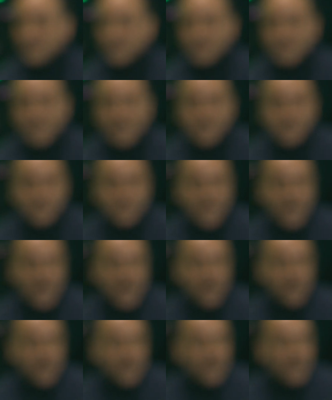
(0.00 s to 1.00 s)
DoorDash exactly.
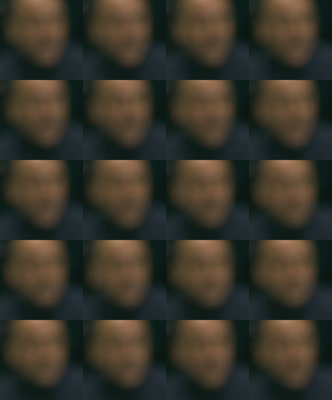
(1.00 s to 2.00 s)
now. Um,
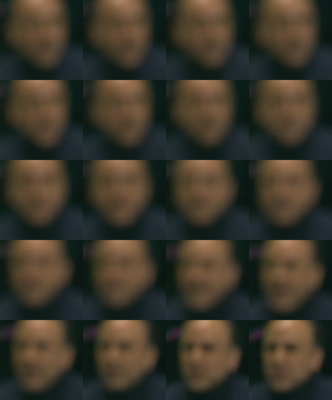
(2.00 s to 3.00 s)
so we met the
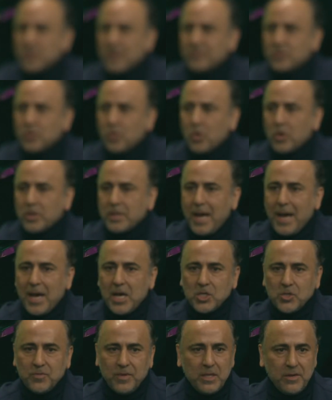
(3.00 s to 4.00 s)
founders of
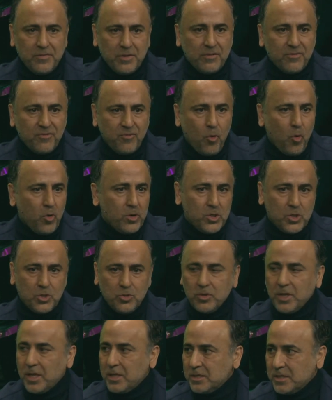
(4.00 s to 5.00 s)
DoorDash when they were four
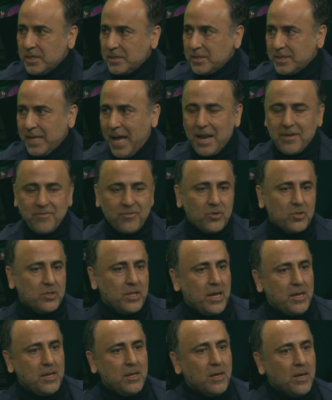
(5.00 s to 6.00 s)
students at Stanford.
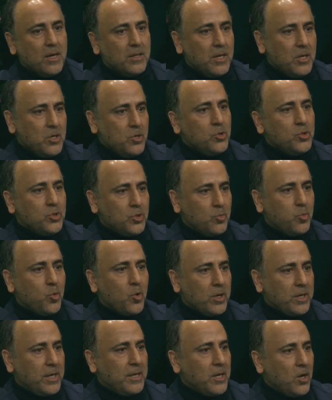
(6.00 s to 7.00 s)
They, they used to
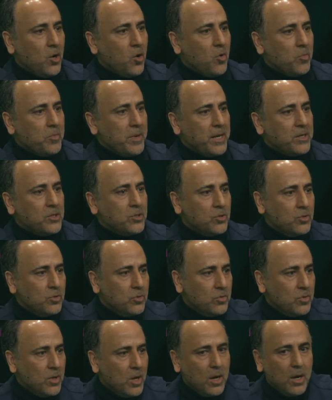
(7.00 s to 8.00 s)
work in a home next
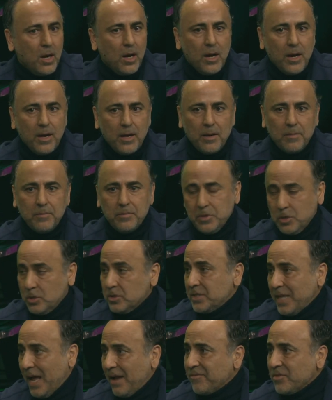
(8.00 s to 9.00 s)
to uh,
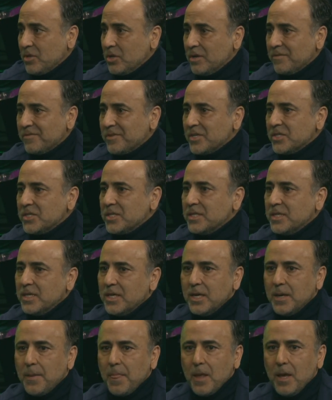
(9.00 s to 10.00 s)
Stanford
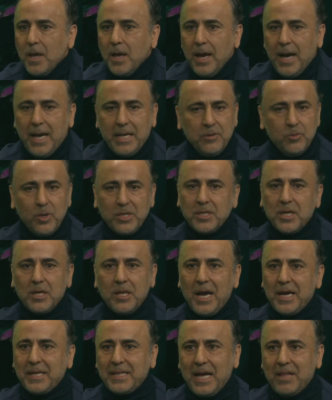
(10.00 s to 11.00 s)
University. And it wasn't
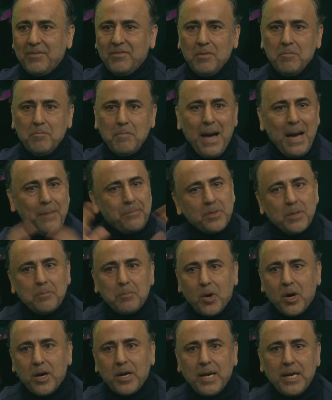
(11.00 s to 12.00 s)
like that. We mapped the
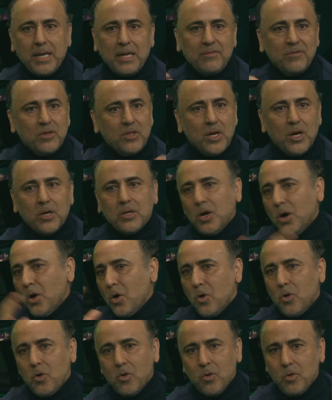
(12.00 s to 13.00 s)
market and we thought,
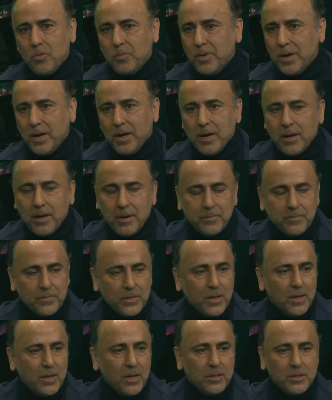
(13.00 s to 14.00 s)
oh, um,
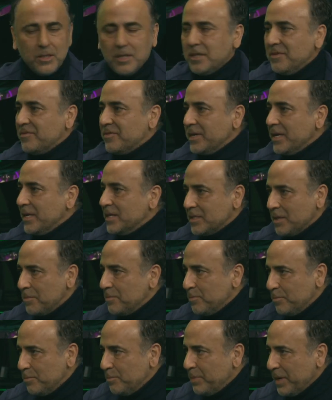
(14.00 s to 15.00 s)
delivery is a
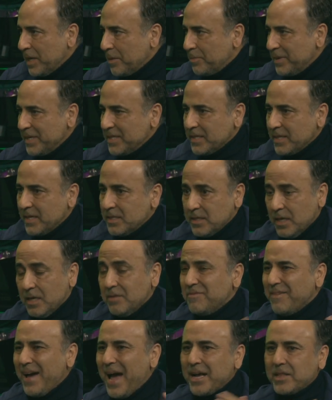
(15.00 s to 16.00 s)
big business.
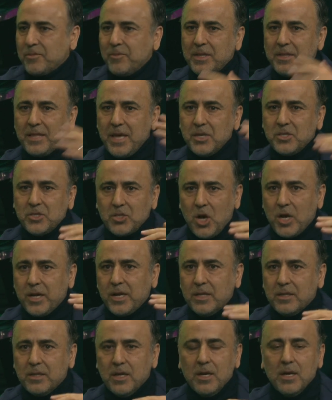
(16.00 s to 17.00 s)
In fact, when they
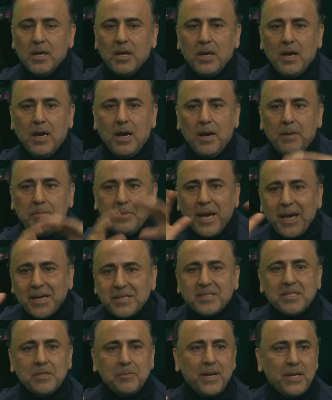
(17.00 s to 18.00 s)
started, uh, the
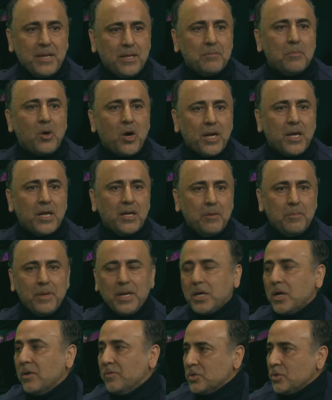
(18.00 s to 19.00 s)
estimated market in
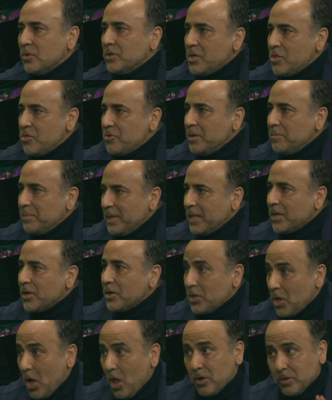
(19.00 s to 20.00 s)
America was only $3
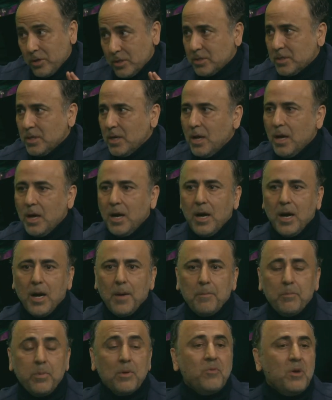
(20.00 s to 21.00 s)
billion.
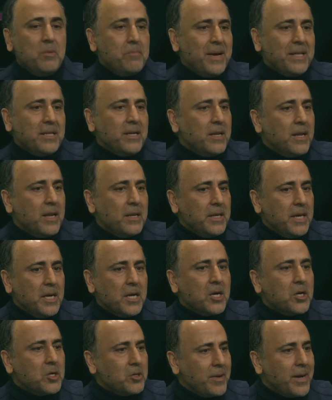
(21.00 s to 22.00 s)
Um, but we met an
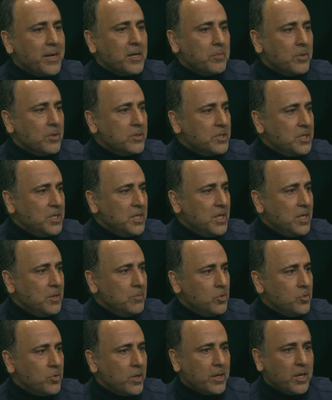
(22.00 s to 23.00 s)
incredible
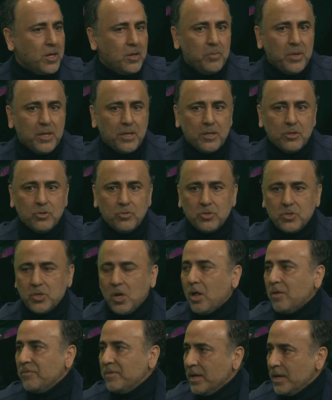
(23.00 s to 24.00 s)
team who are committed to
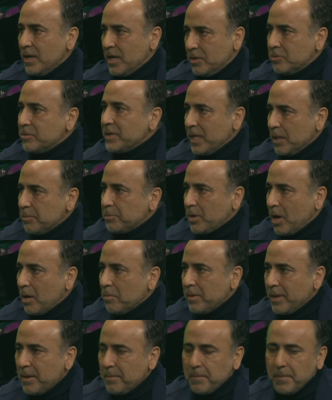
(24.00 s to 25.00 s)
solve a real
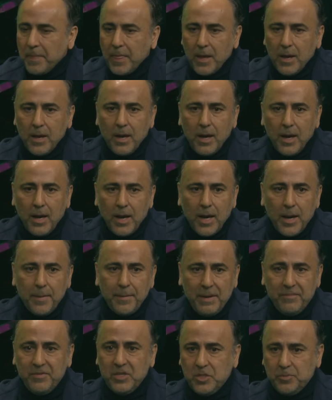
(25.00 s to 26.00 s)
problem. Um,
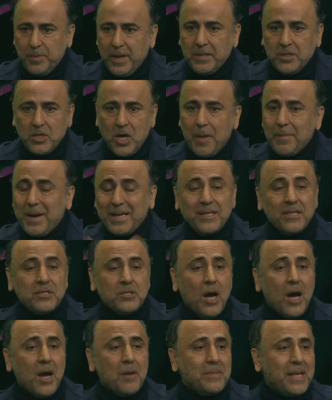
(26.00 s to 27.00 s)
and we spent time. At the
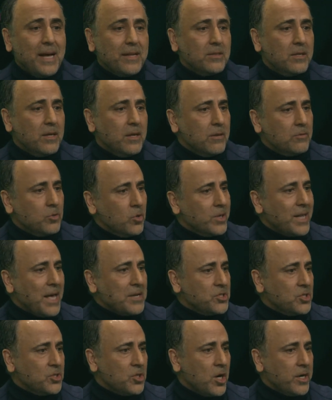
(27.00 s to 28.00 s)
time that uh,
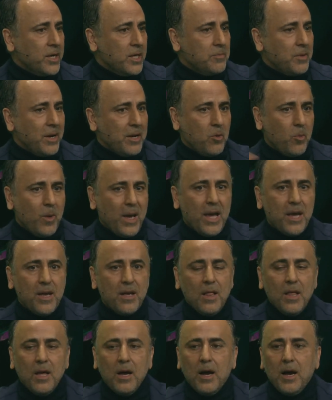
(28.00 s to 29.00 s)
DoorDash started, by the way,
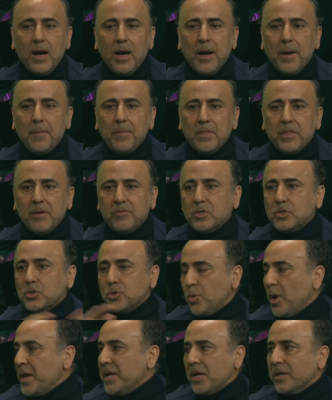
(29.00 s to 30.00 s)
um, there were
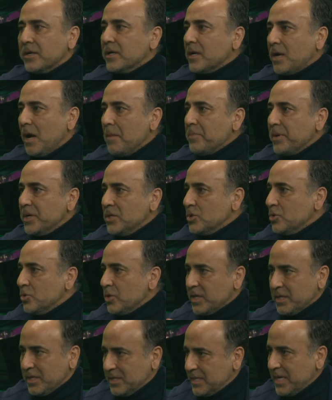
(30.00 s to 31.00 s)
20 other companies
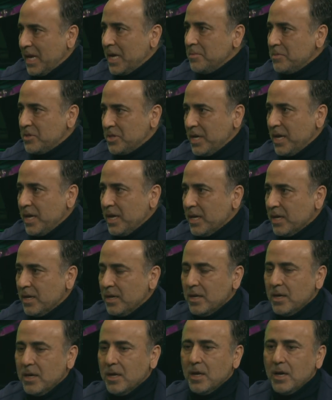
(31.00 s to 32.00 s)
doing the same thing.
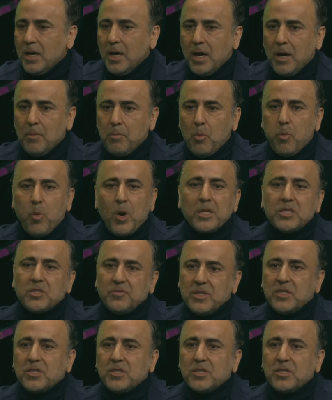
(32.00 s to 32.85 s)
Uh, but once we